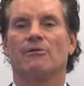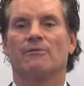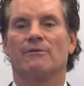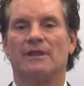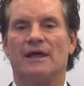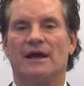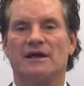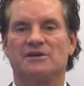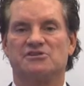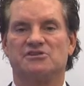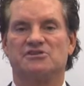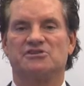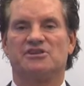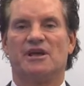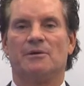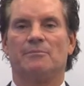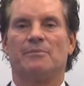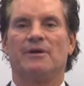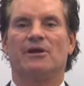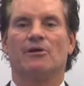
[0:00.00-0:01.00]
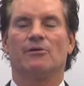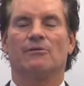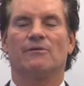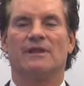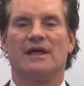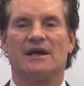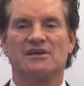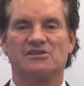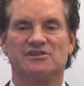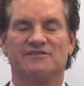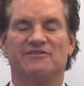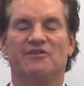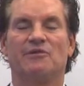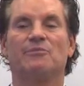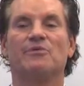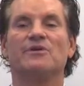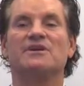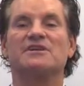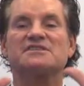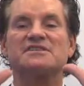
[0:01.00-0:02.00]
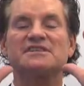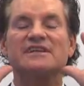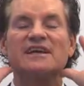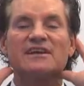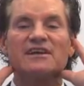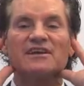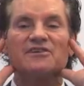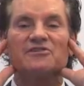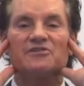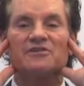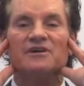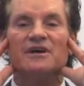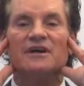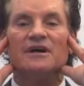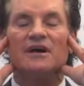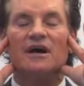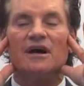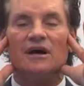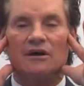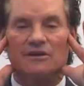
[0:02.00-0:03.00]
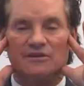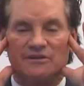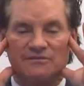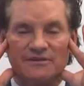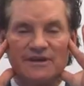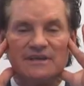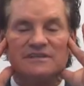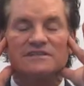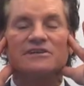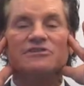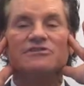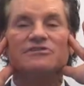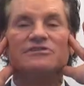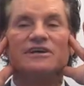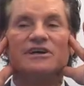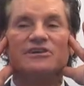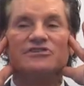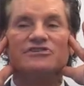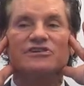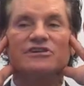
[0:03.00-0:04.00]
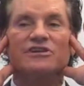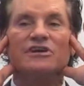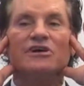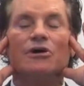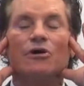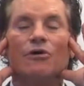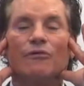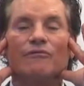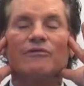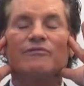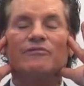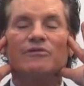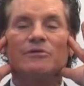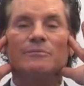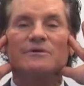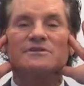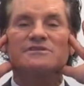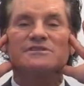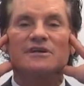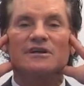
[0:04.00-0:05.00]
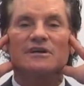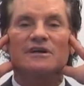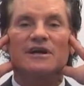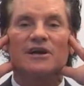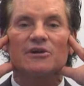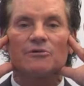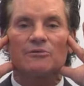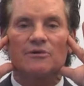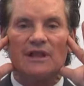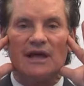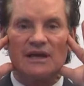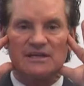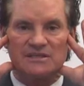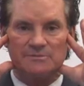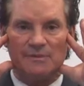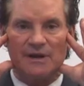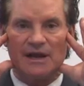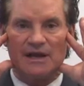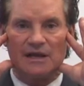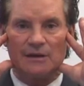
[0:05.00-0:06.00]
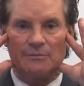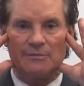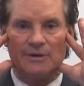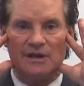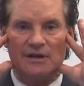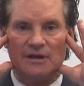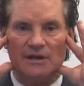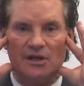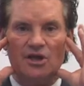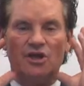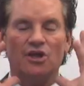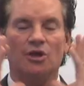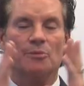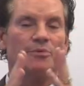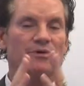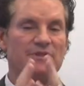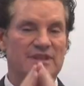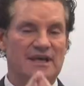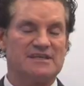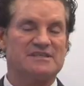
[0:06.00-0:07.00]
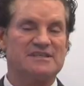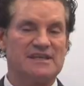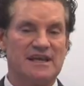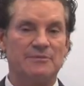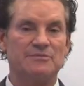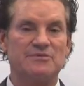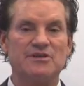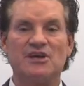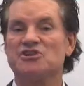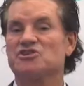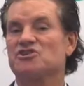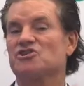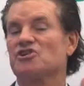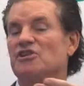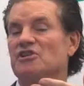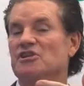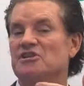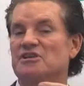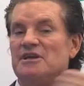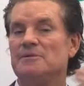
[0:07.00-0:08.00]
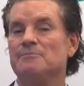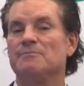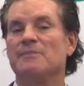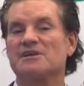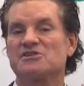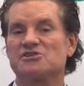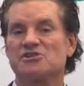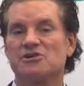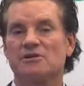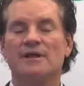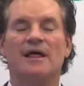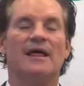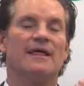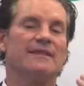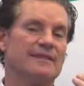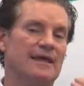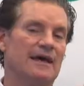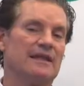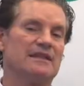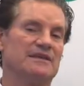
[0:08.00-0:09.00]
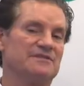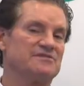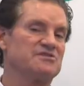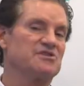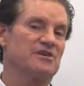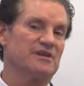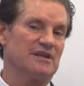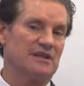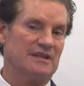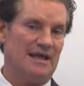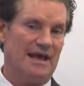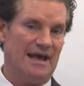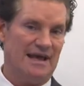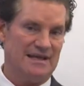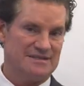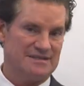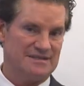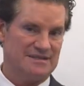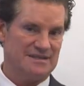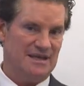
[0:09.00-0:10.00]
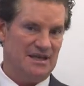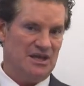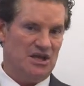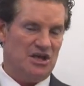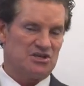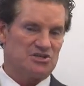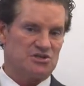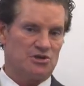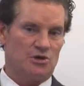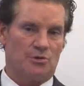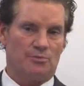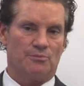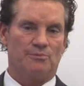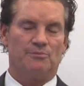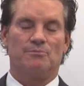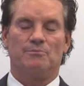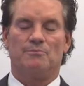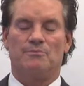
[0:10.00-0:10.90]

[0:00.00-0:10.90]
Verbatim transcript: it relaxes. You get bigger, it relaxes. If you put a skin on the face under tension, over a few months, it'll kind of relax back a bit. You put that same tension on the deep muscle, that lift's going to last. So